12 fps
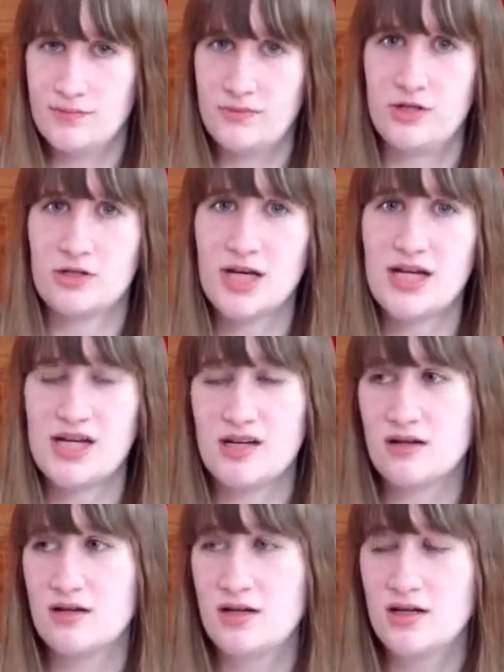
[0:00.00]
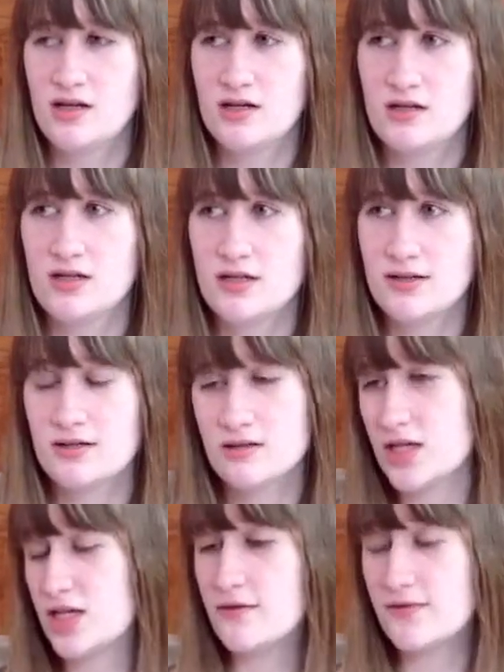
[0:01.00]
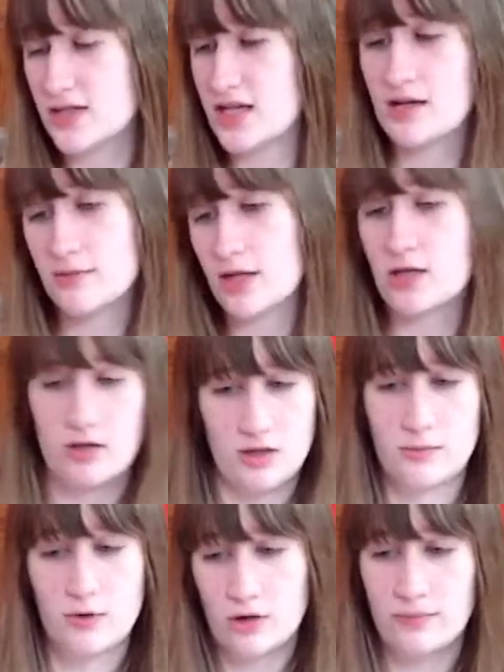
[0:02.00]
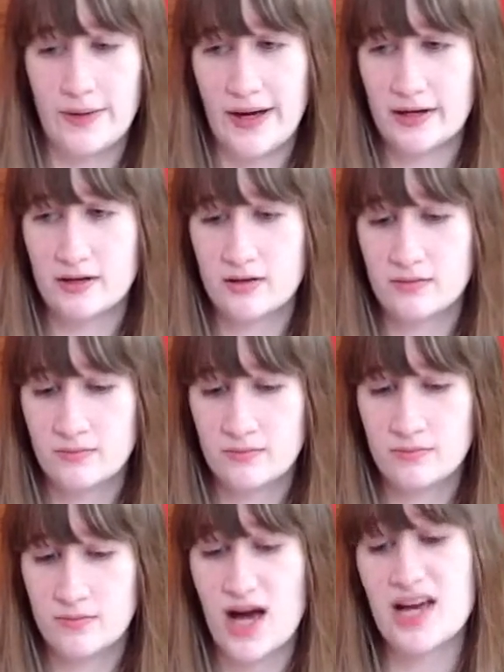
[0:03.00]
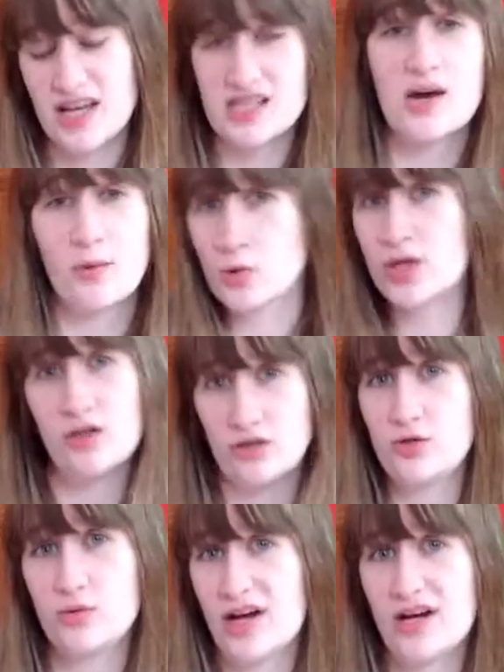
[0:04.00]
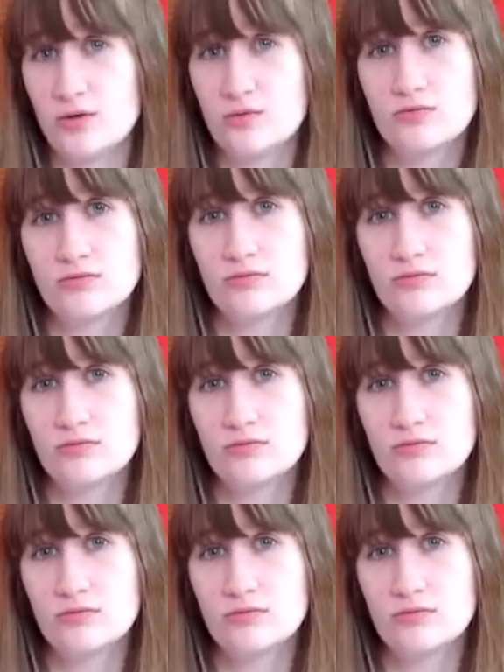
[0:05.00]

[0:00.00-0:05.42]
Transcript: They're getting, thank you for taking my lightning bolt back. I guess I won't kill you now.